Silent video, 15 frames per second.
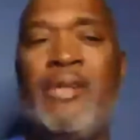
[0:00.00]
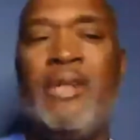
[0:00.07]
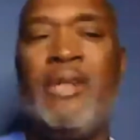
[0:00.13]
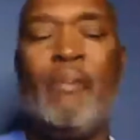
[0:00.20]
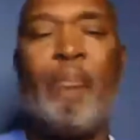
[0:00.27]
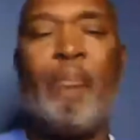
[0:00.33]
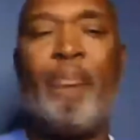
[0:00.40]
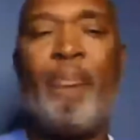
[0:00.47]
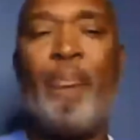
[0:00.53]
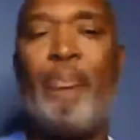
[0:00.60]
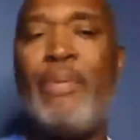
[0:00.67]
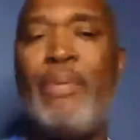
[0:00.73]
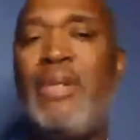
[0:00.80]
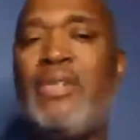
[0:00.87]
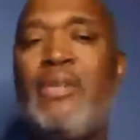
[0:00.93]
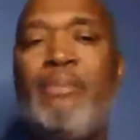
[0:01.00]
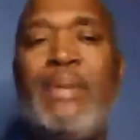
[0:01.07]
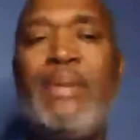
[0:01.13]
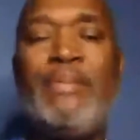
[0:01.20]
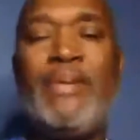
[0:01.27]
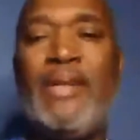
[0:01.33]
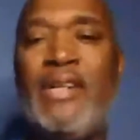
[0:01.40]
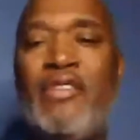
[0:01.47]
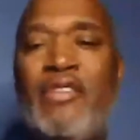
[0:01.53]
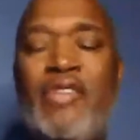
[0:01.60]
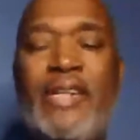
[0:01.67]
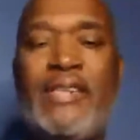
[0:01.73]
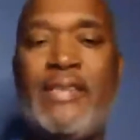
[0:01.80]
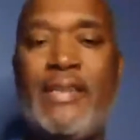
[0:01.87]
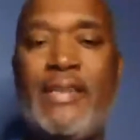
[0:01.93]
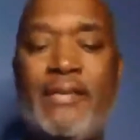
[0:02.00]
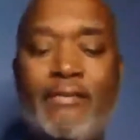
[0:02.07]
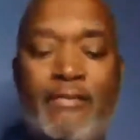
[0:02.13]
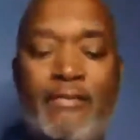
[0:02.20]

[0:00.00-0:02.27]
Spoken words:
a bunch of people getting arrested.